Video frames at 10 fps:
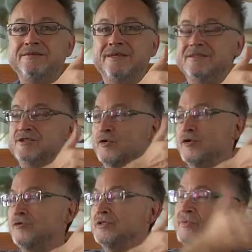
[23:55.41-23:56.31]
and show
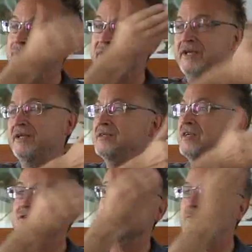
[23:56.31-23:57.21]
you in the beginning there
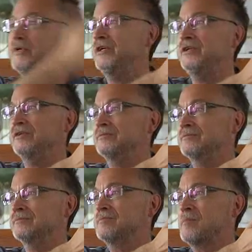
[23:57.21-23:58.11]
was no beginning
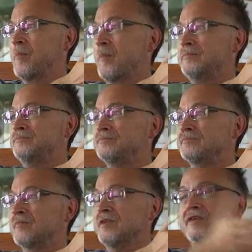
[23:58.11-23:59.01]

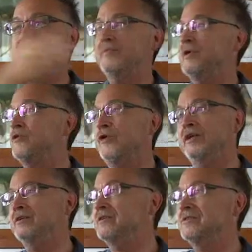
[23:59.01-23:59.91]
and there will be no
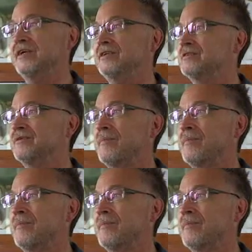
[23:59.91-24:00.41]
end in the end.